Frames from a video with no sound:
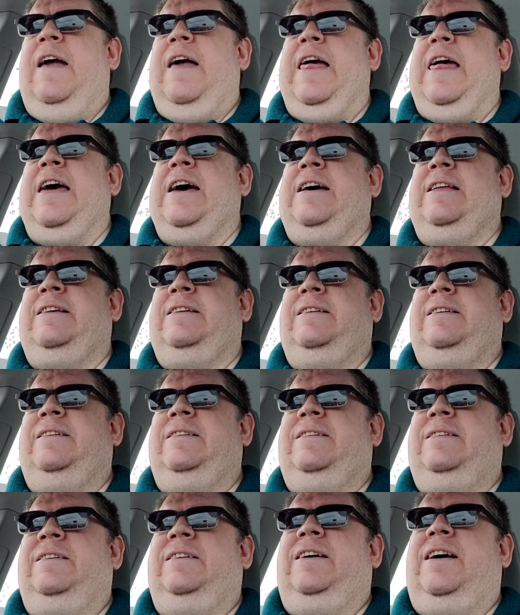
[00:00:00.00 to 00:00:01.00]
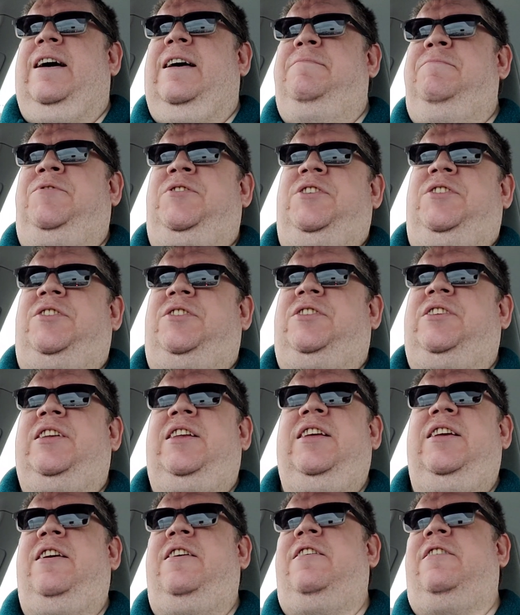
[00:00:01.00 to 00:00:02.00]
And I'm just
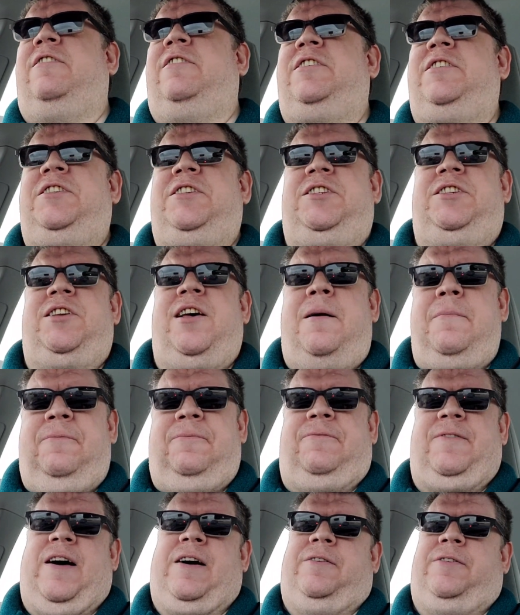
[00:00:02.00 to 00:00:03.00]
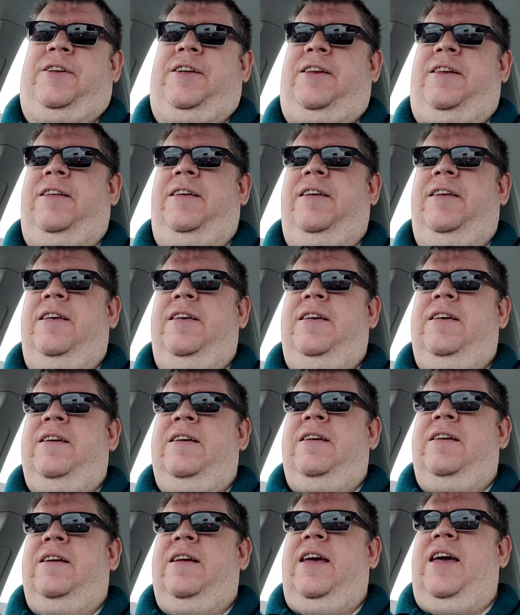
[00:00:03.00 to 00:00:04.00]
sitting here dumbfounded
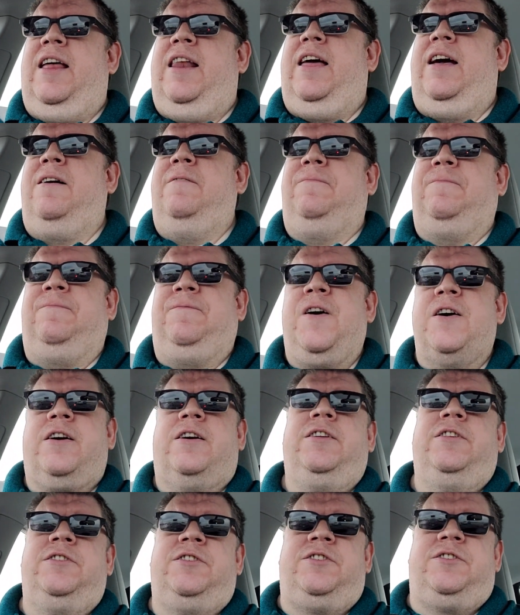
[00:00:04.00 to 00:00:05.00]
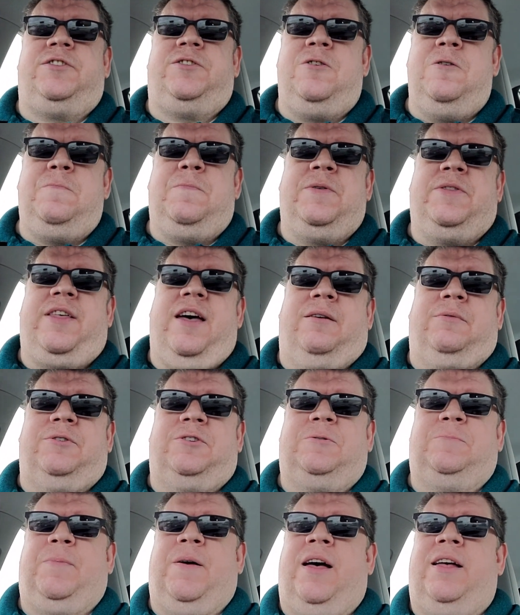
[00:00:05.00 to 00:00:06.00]
at how fucking stupid that
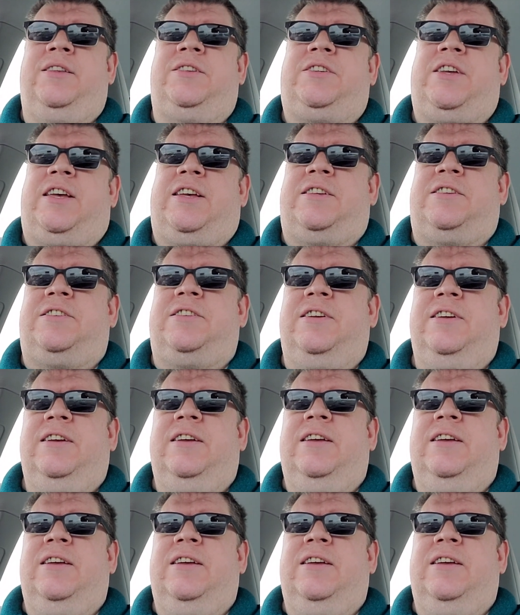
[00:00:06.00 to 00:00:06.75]
response is.